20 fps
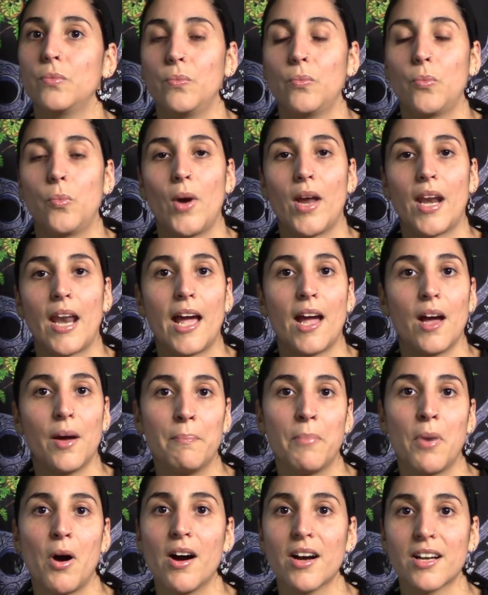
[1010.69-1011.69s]
when I
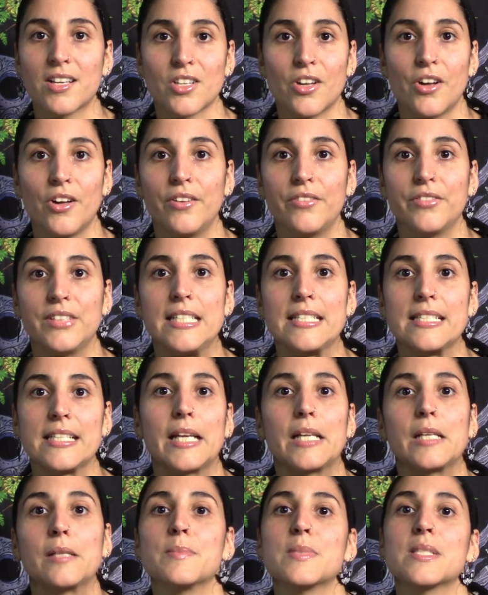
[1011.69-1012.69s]
unbox all of these
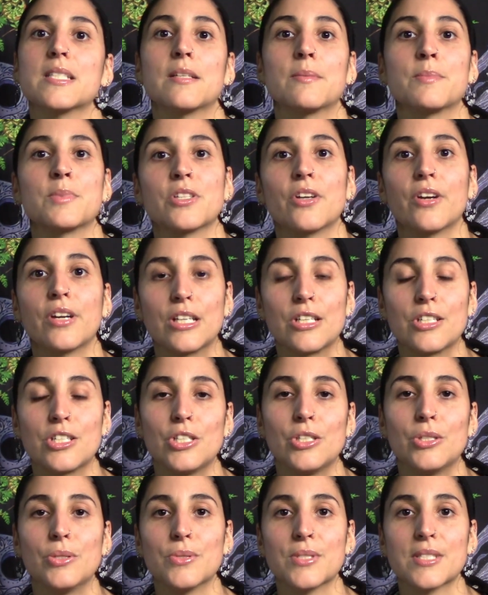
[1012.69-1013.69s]
items and I'm starting to
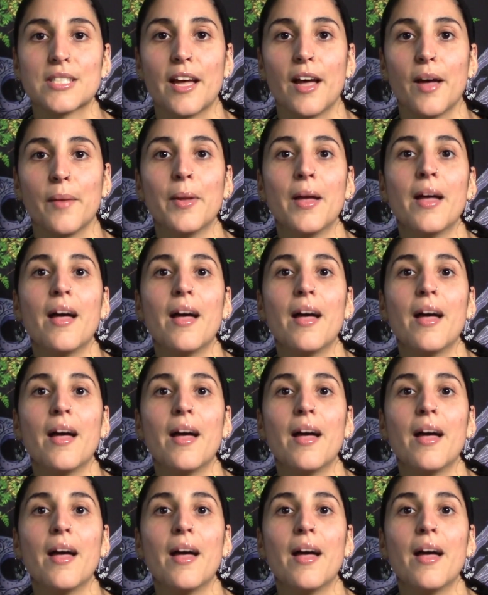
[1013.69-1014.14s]
use them.